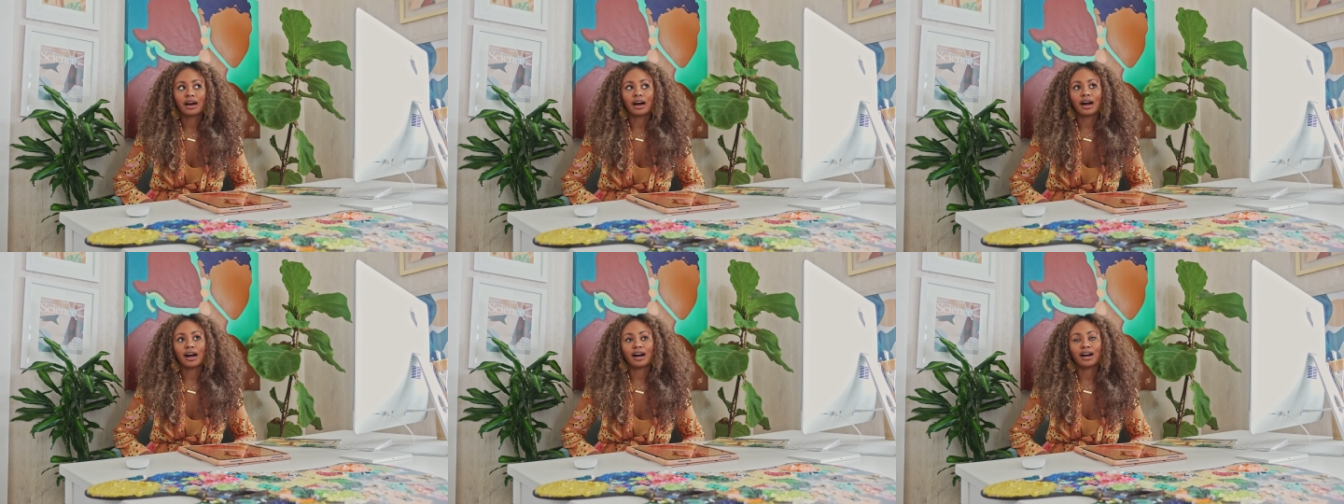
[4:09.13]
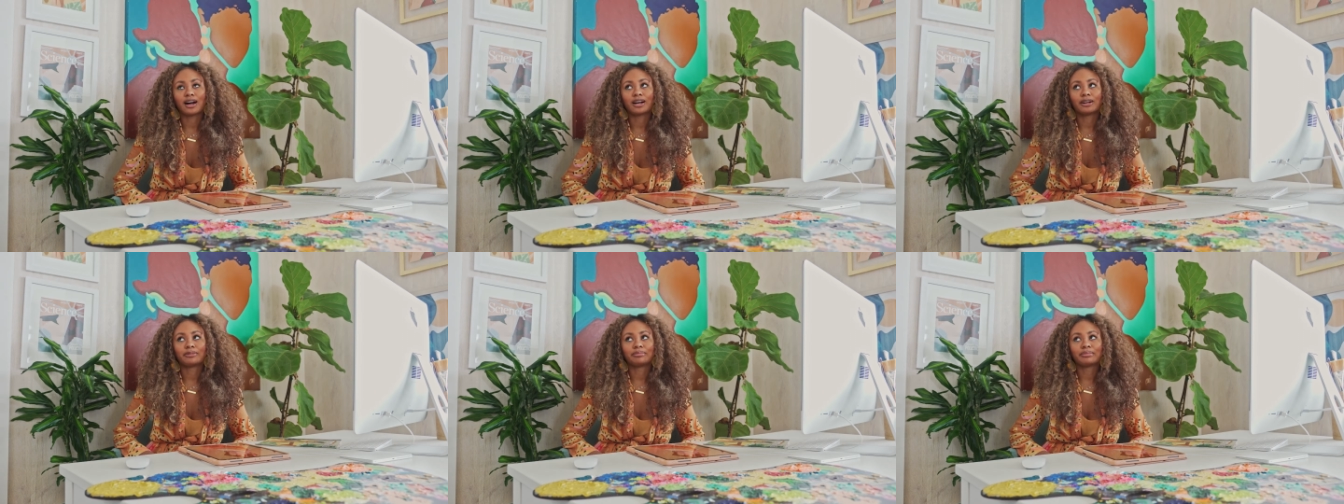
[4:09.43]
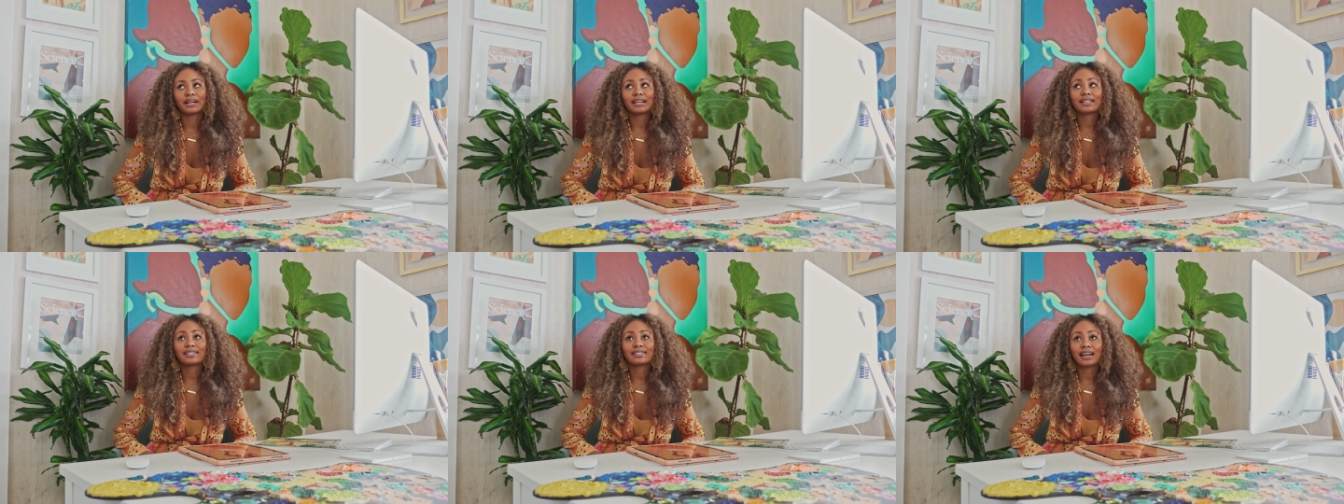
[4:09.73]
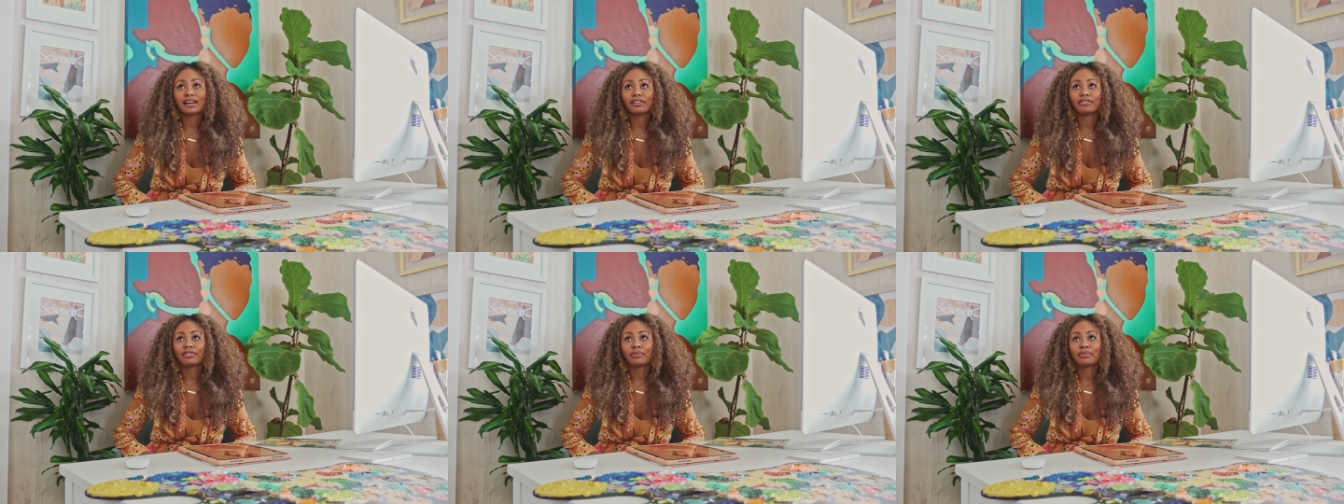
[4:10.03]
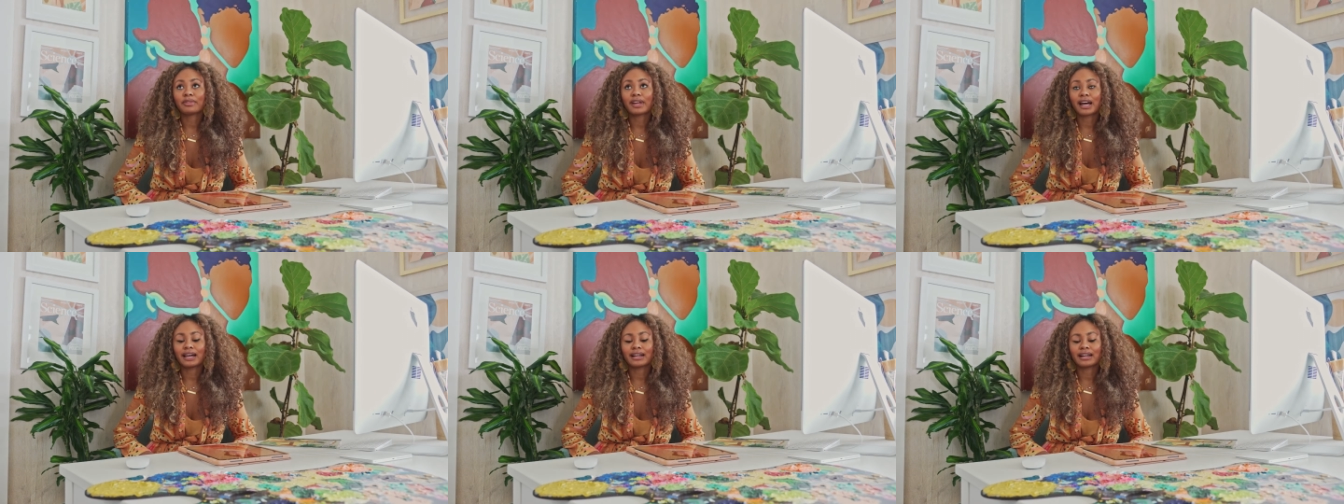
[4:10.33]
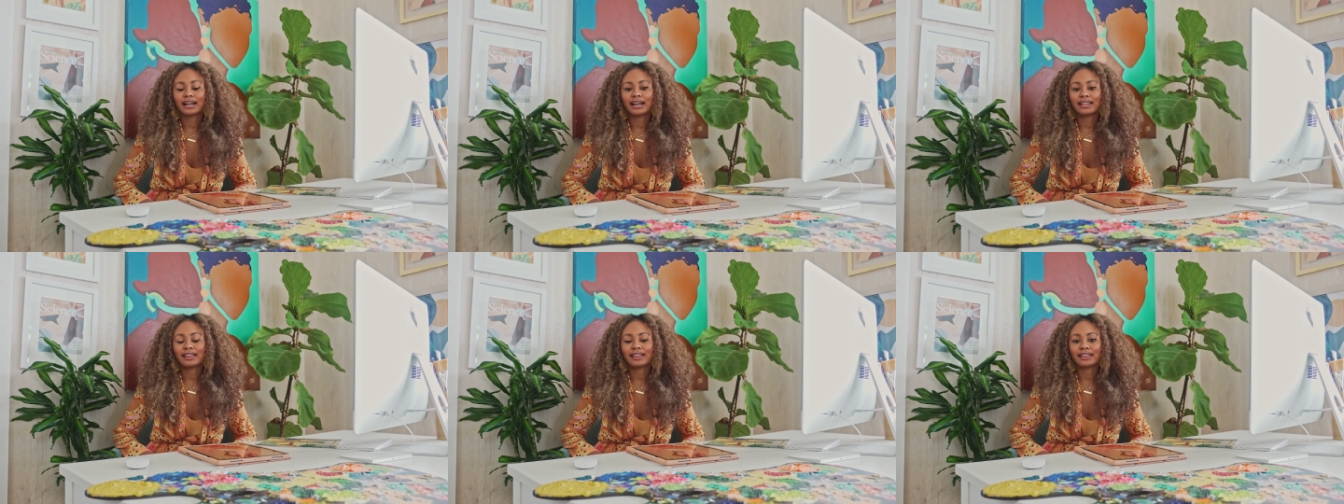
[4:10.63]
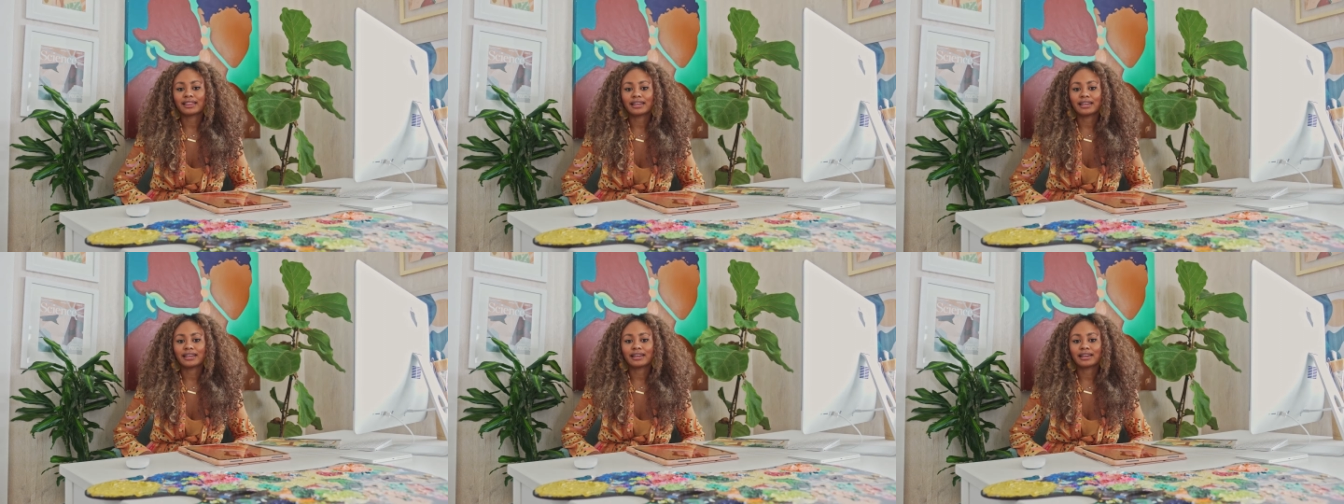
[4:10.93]
Um, aside from that, I
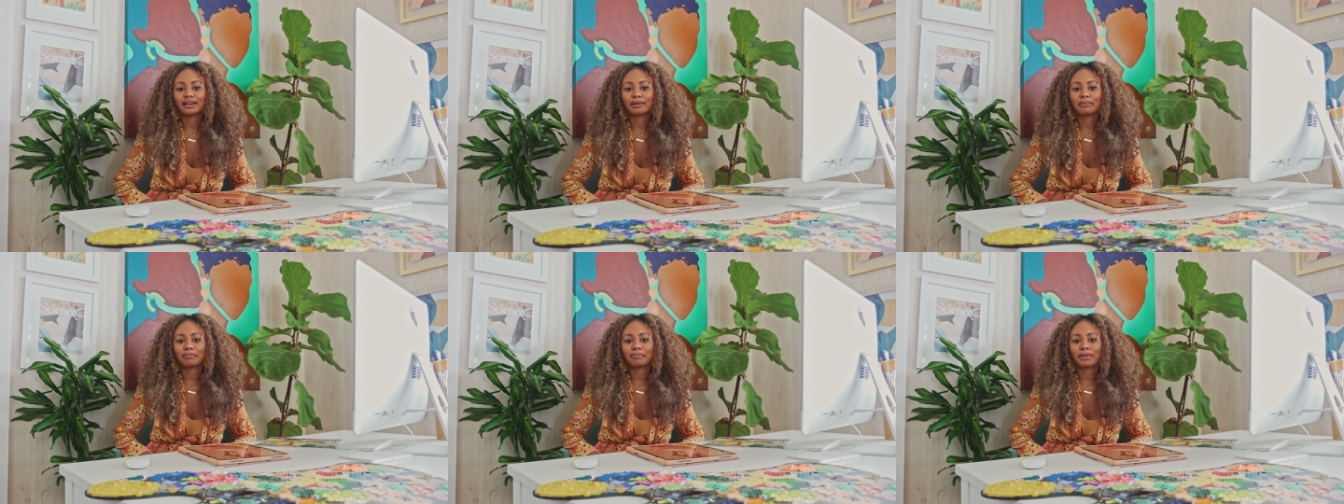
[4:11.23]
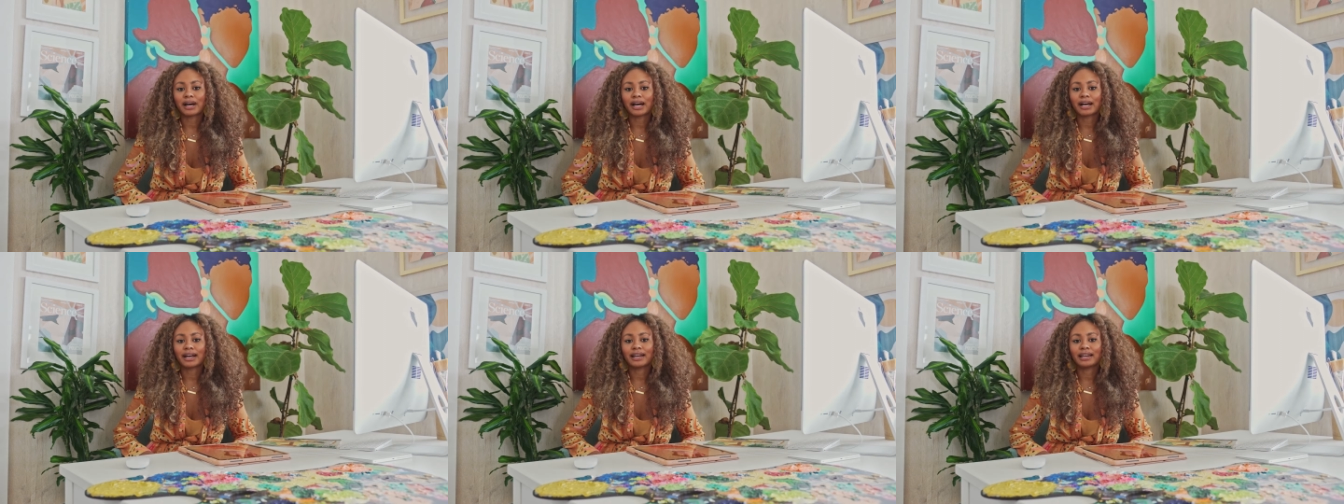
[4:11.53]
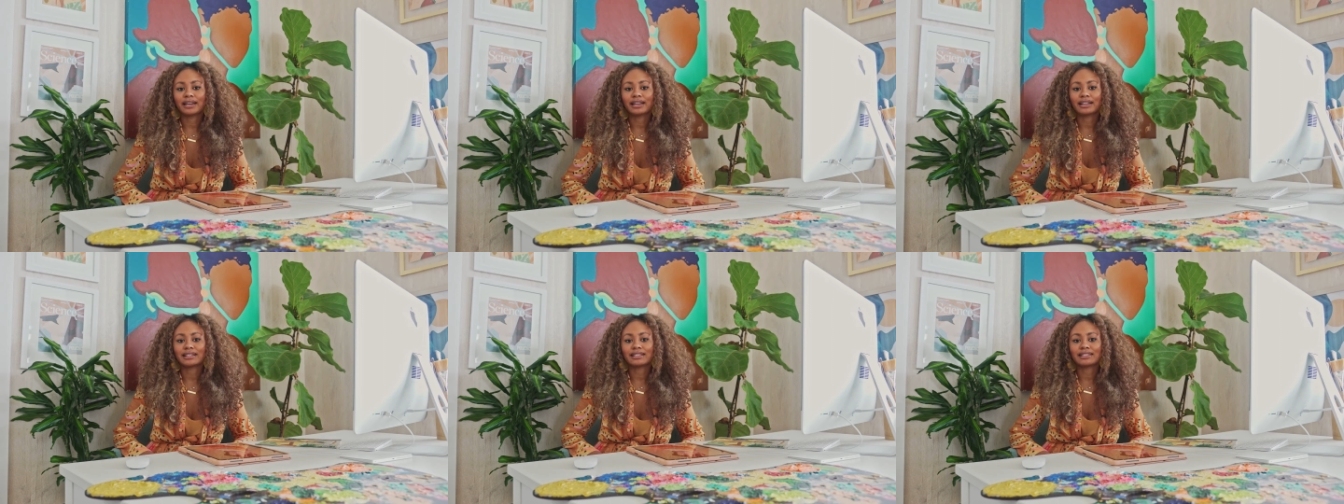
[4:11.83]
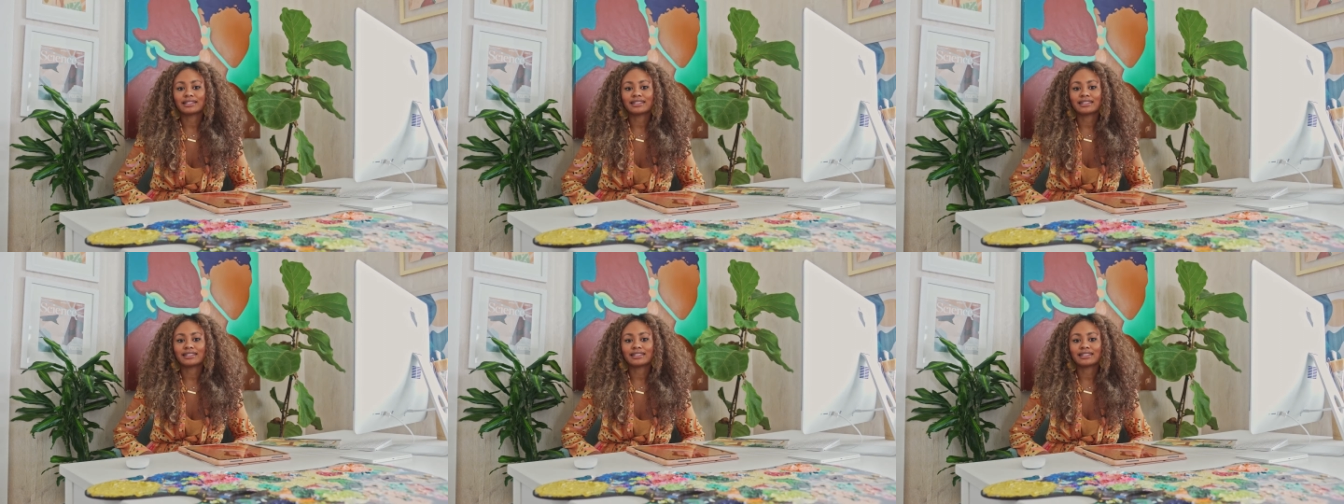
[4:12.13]
think my